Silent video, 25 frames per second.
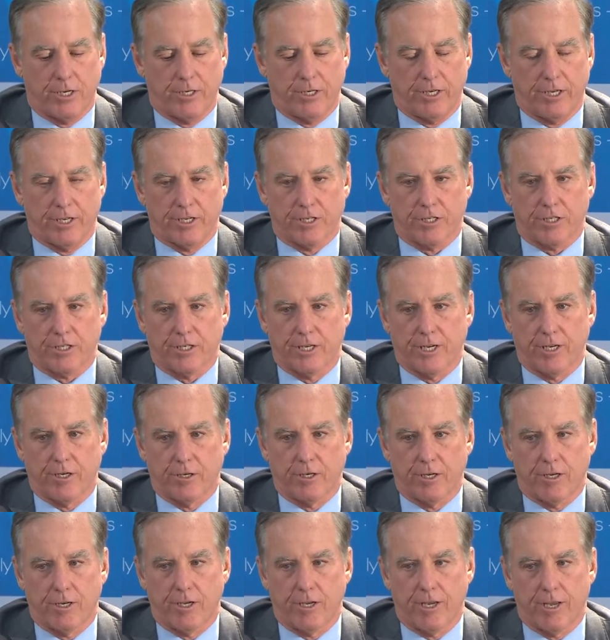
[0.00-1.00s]
list
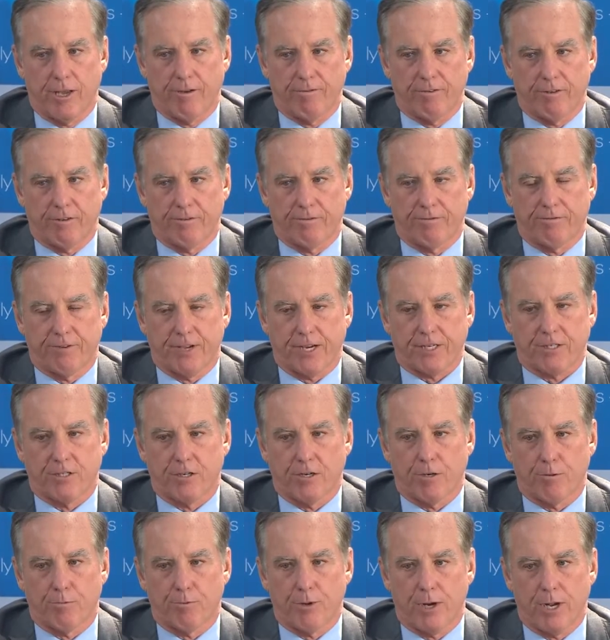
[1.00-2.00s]
and have it affect
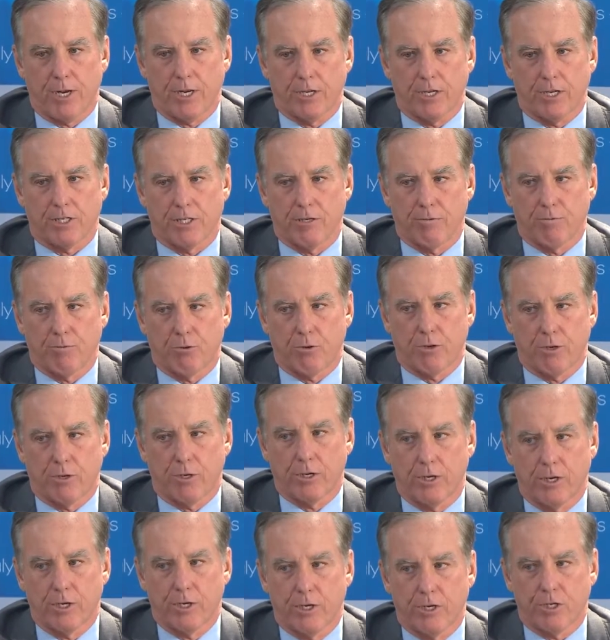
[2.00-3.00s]
our policy
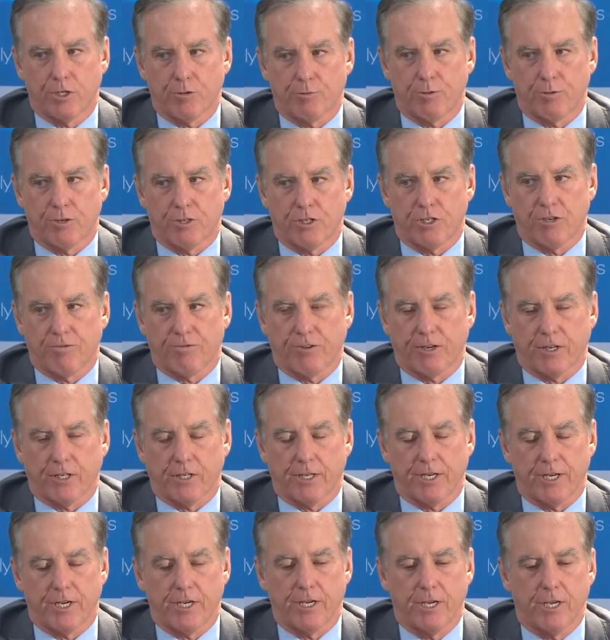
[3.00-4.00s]
more
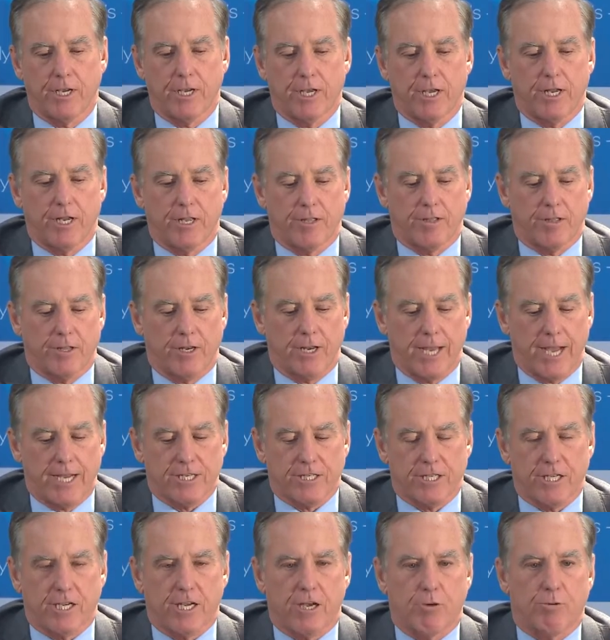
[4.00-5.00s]
specifically. The
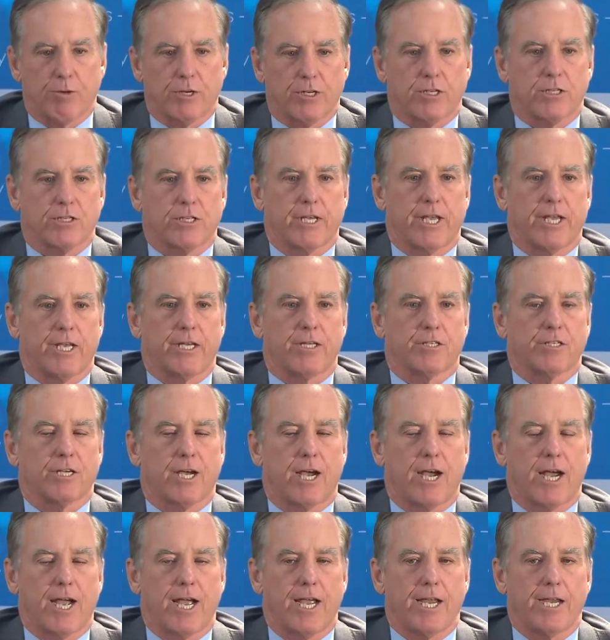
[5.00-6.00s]
last thing I want to say is
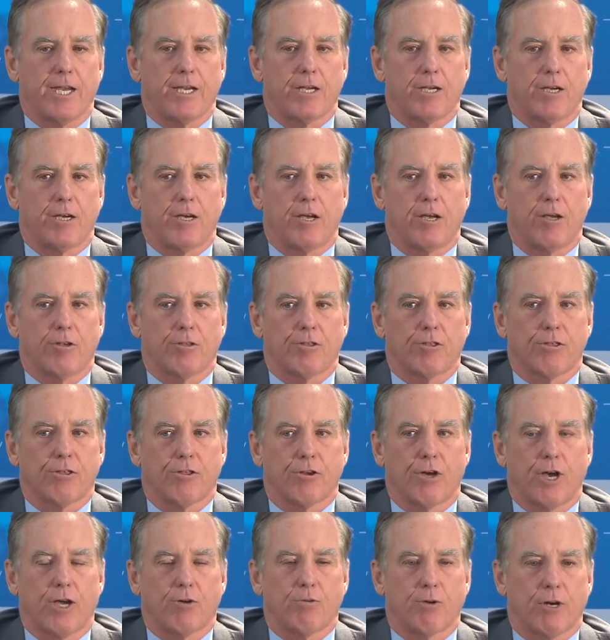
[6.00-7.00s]
I
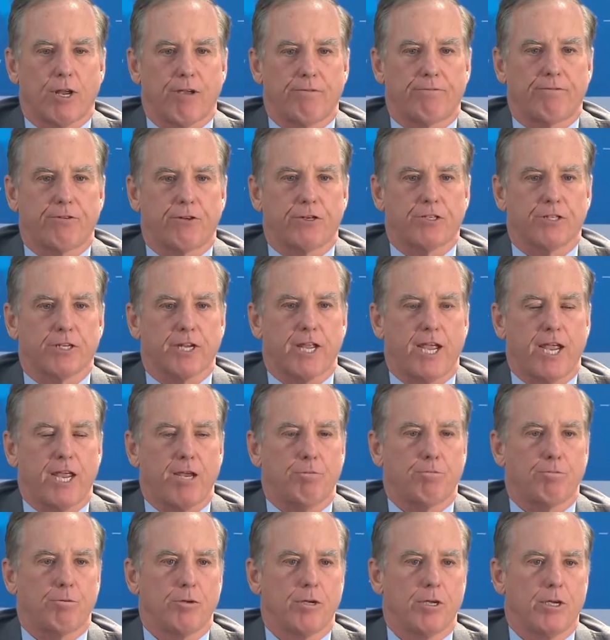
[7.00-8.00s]
thought, when I first
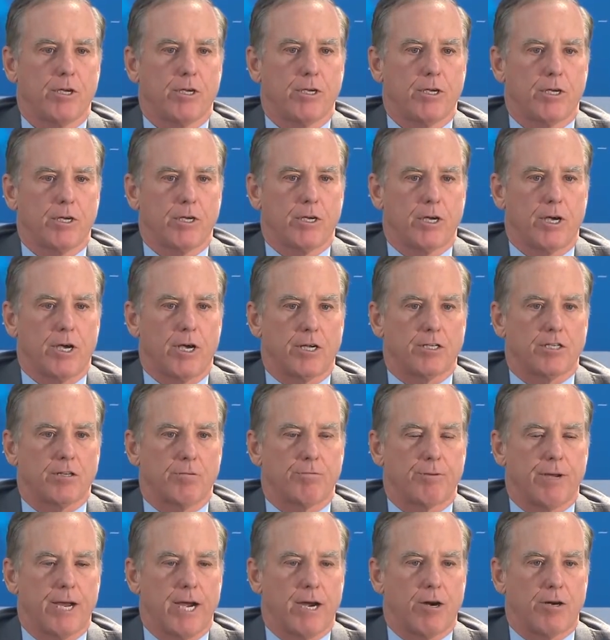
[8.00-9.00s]
came to
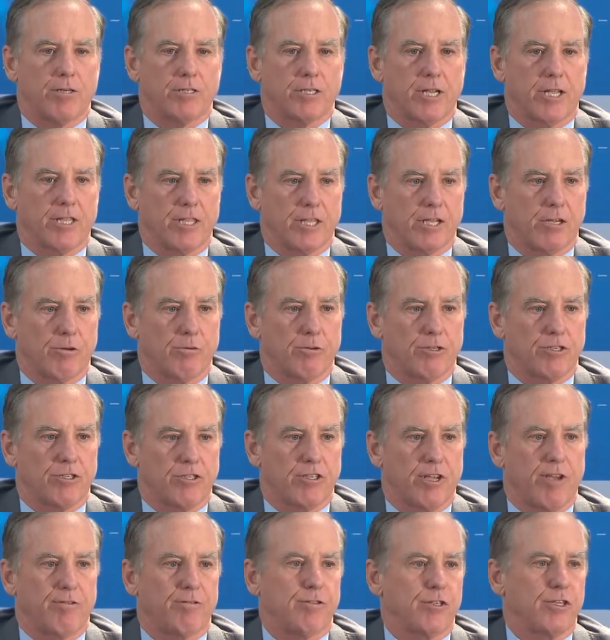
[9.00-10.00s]
Paris, I think it was
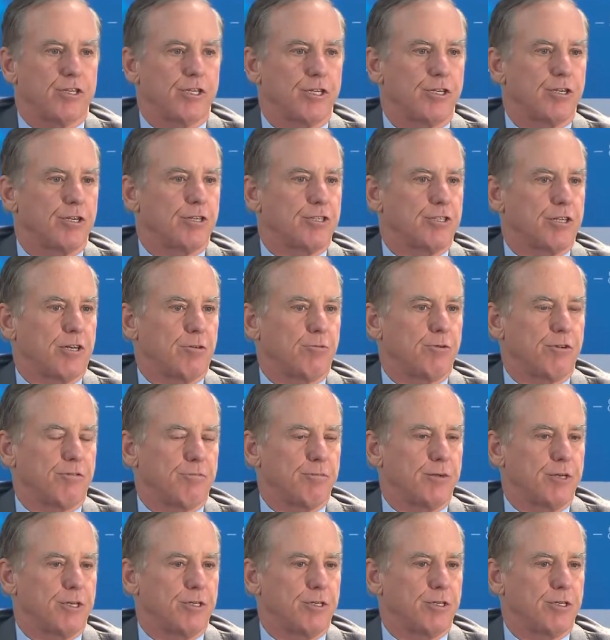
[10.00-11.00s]
7 years that
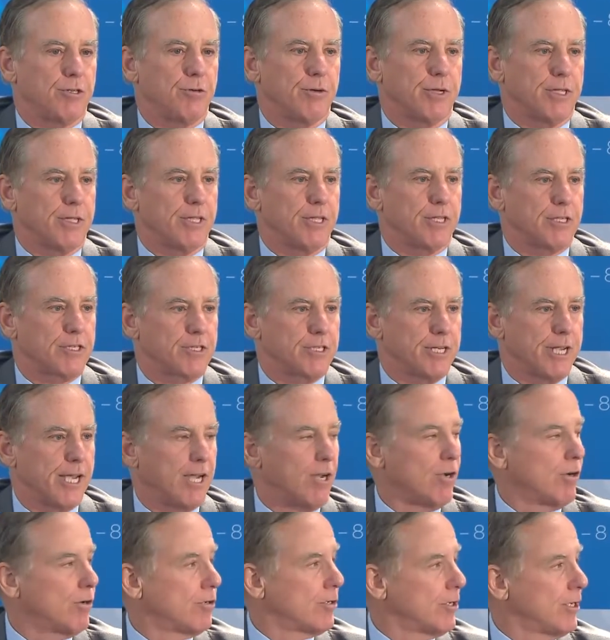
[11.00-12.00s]
we've been doing this
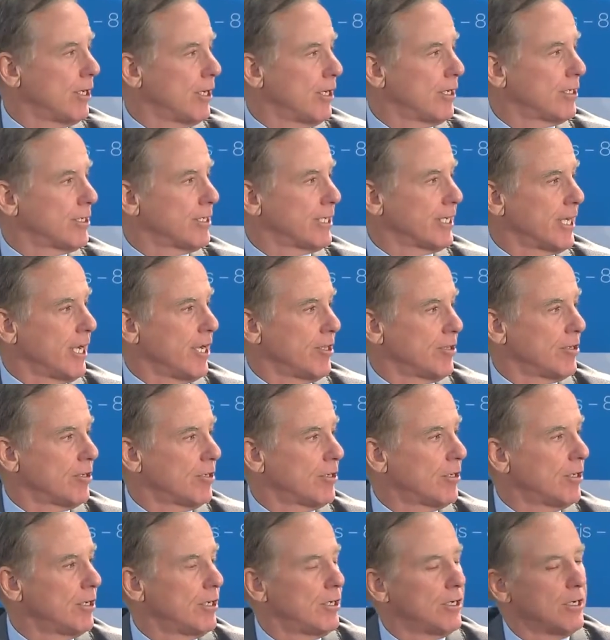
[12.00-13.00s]
now
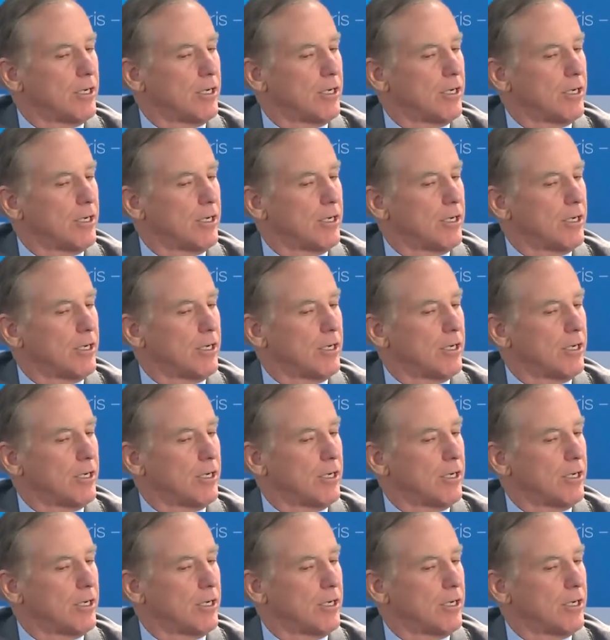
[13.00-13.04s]
together,